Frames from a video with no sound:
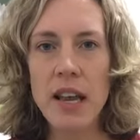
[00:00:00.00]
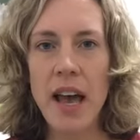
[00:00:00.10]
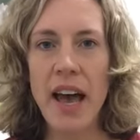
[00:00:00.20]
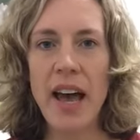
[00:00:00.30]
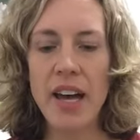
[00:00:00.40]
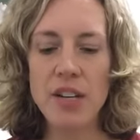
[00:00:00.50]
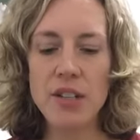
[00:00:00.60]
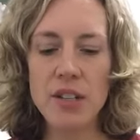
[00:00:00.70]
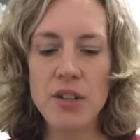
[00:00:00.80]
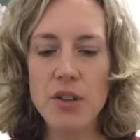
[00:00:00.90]
And
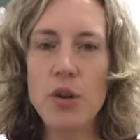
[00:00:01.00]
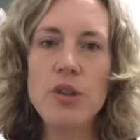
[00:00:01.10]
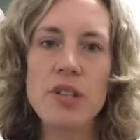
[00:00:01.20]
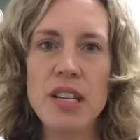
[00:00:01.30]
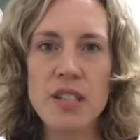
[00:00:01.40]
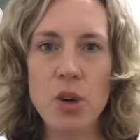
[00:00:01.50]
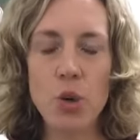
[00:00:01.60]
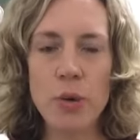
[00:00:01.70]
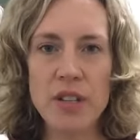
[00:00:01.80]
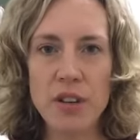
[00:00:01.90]
those things are
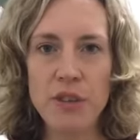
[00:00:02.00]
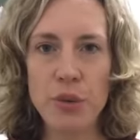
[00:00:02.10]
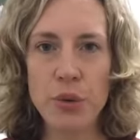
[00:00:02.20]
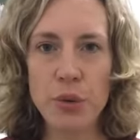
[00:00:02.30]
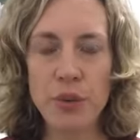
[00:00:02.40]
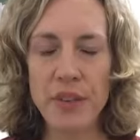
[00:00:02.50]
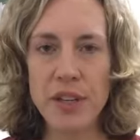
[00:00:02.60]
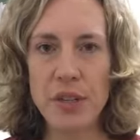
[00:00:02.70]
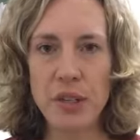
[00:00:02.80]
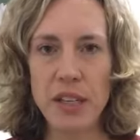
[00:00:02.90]
always going to fall through
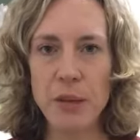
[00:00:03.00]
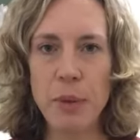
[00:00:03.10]
eventually.